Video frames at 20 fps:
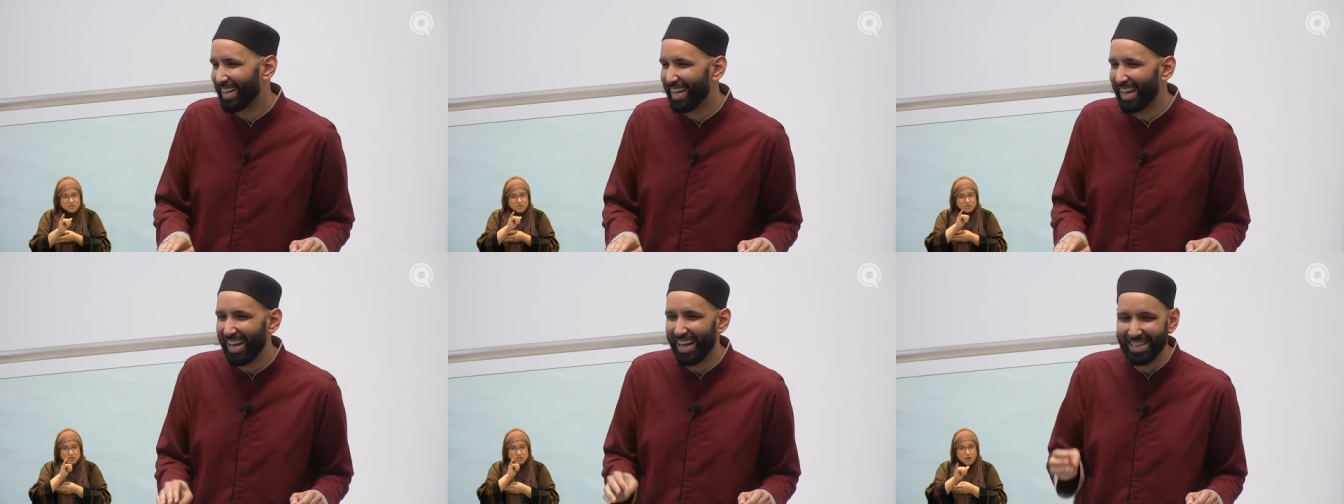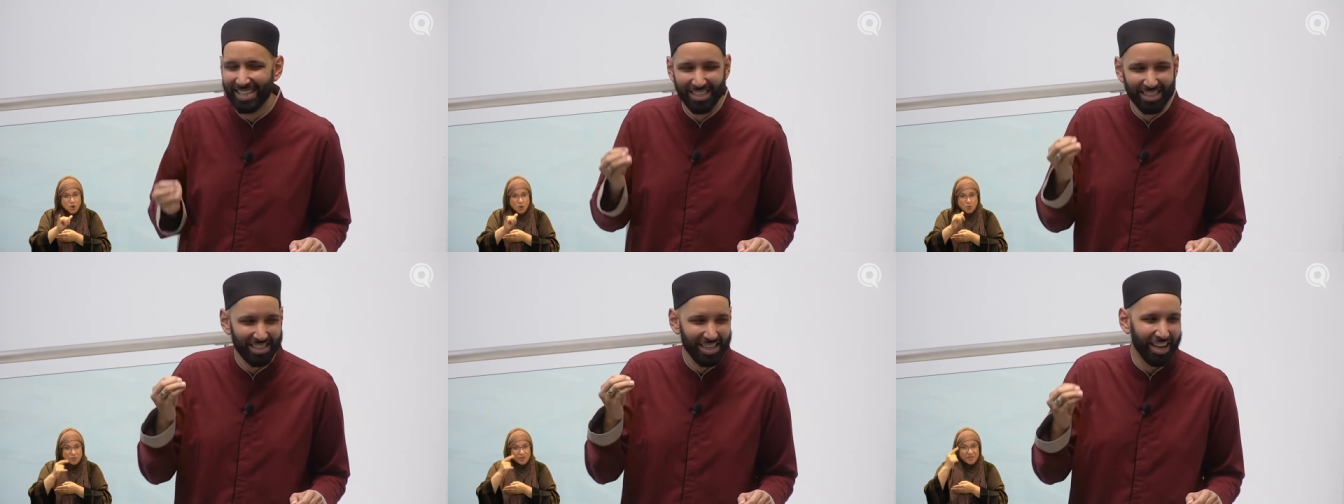
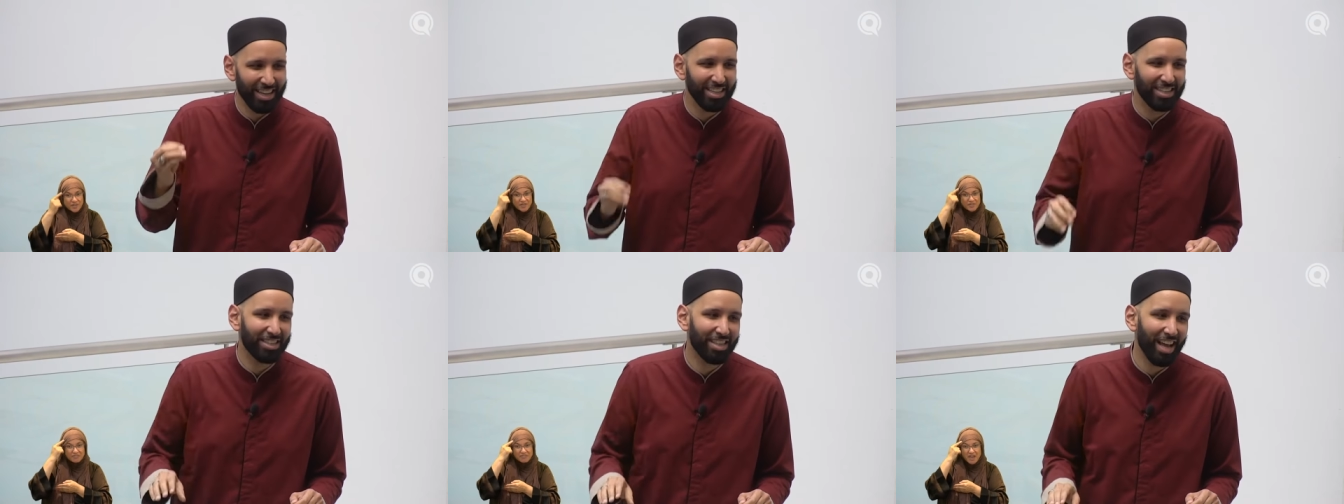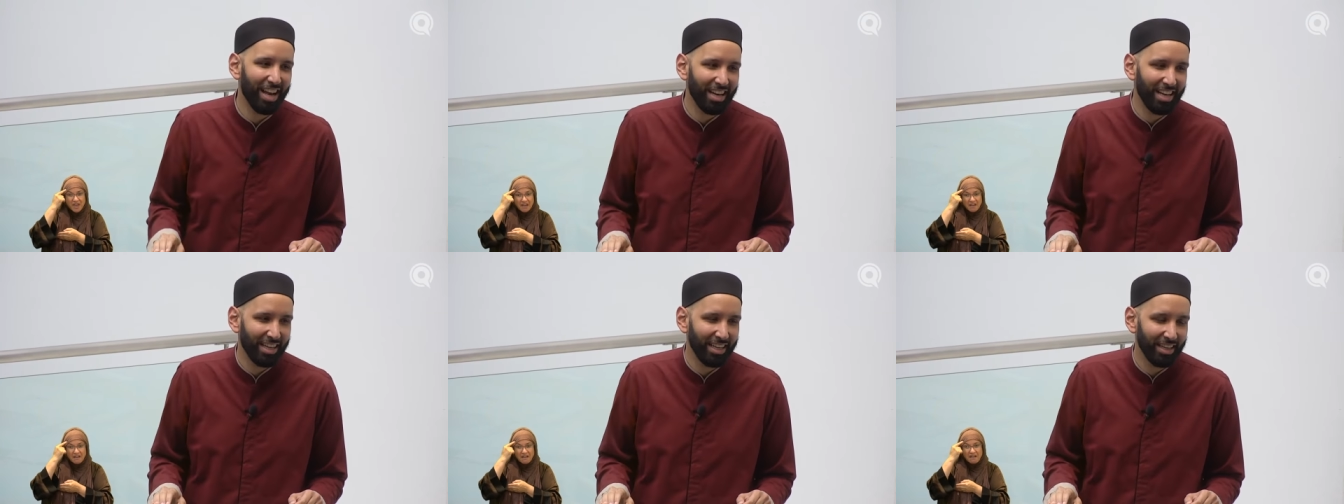as the sun is
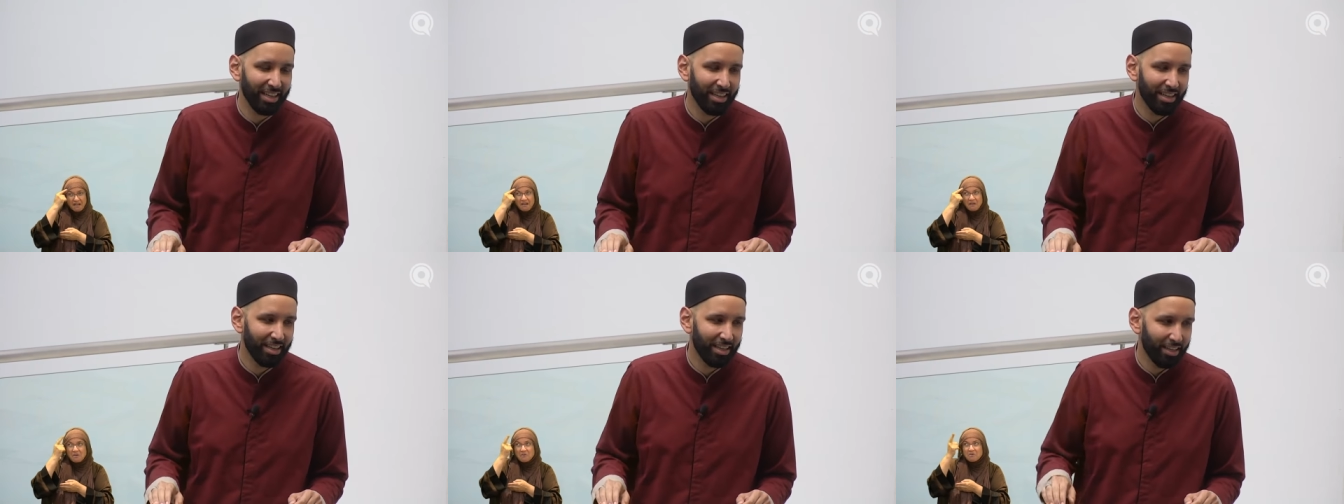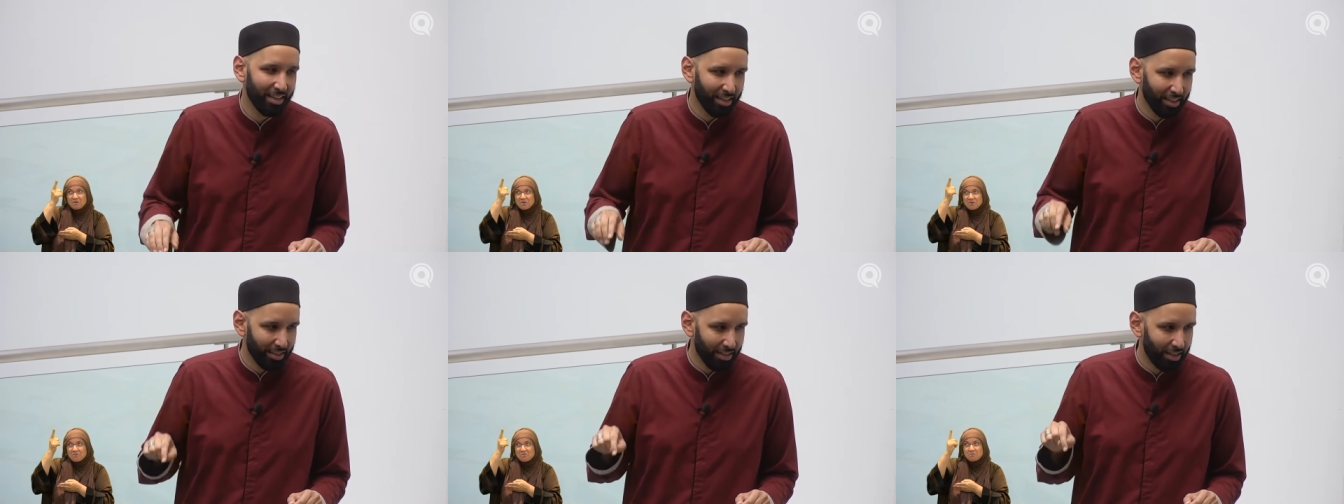setting,
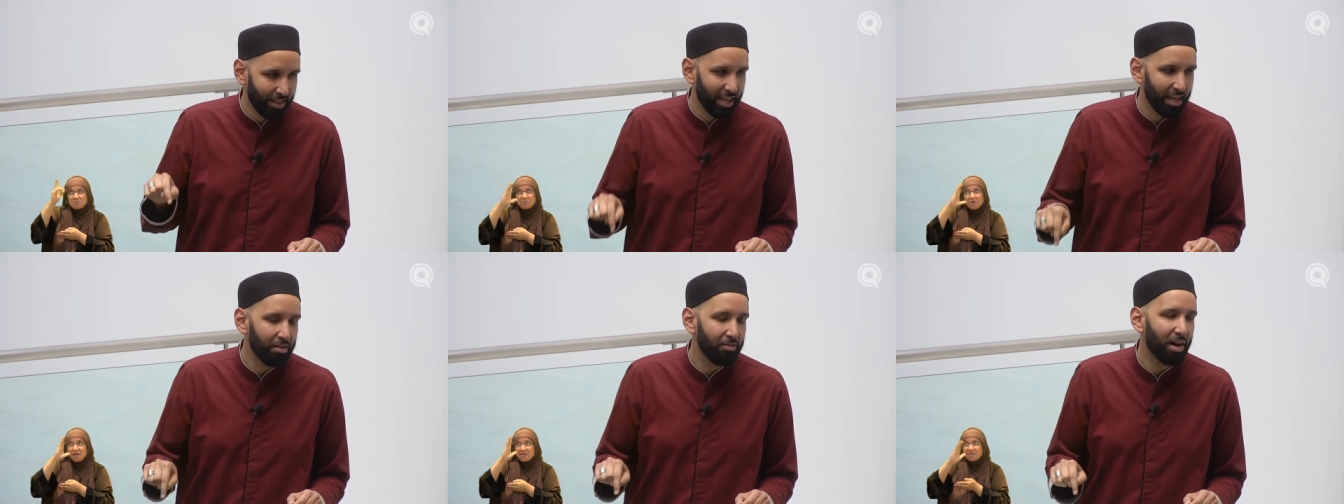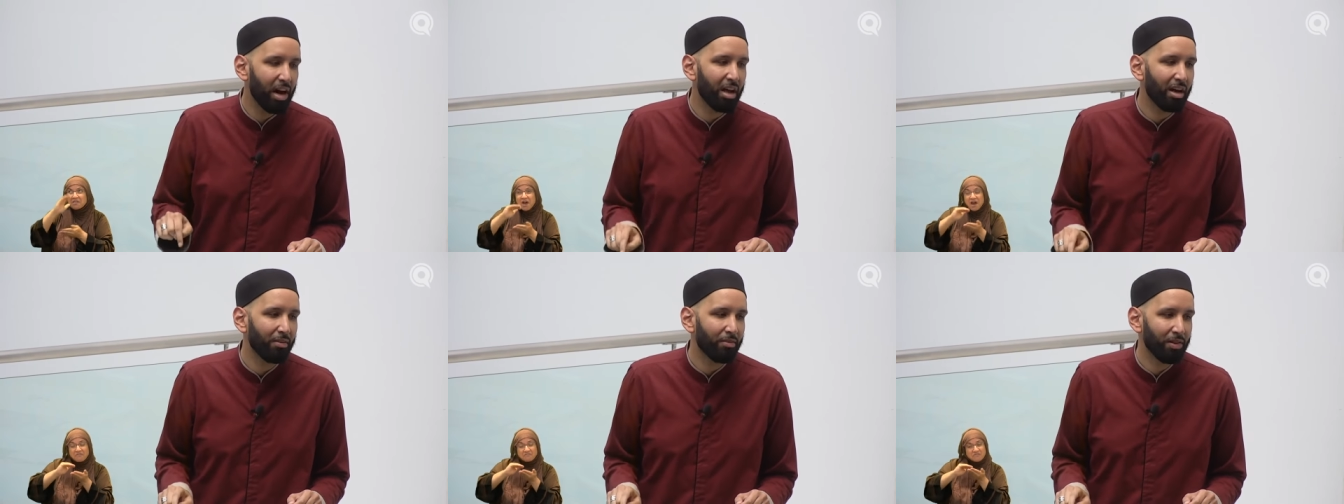the day of
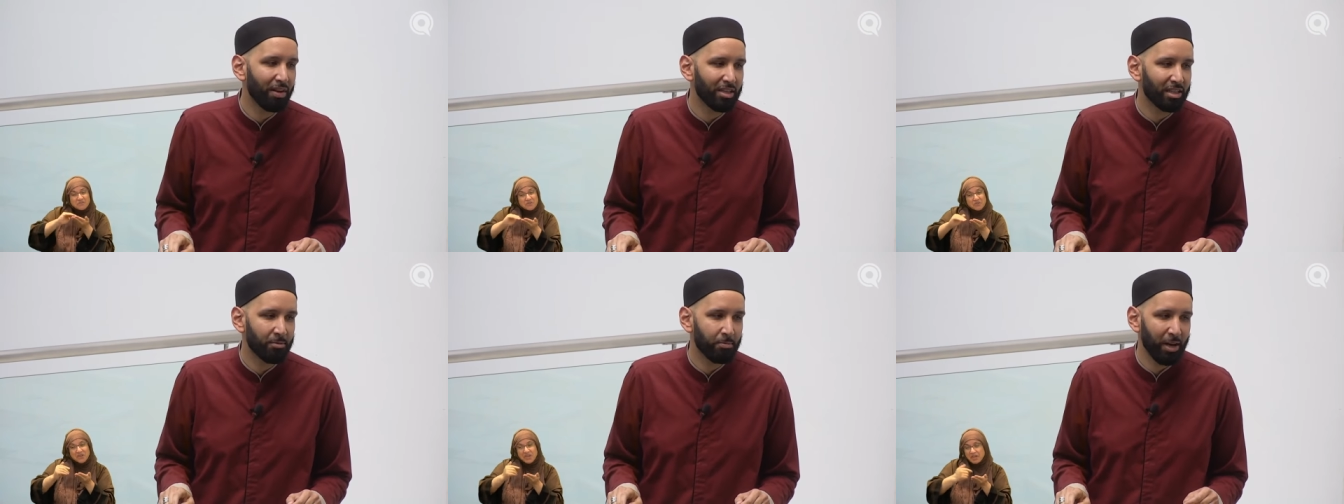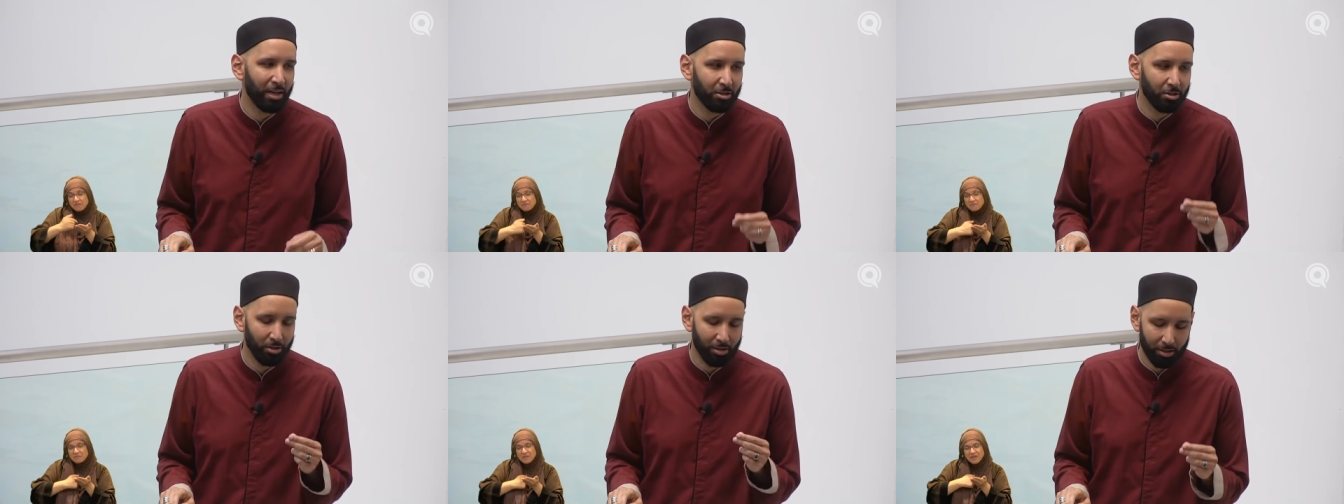Arafah is
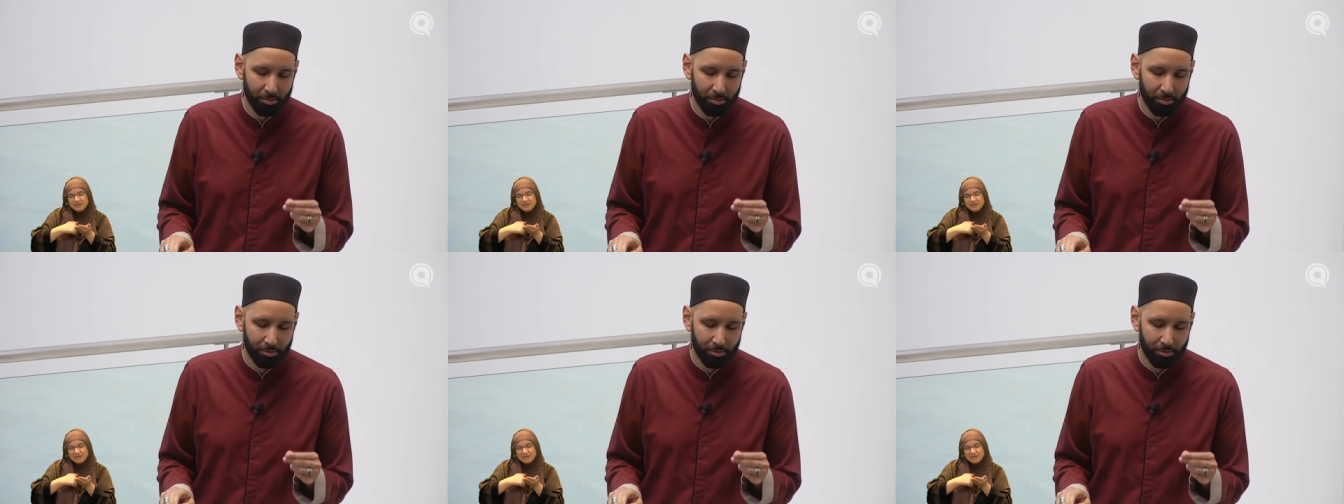special,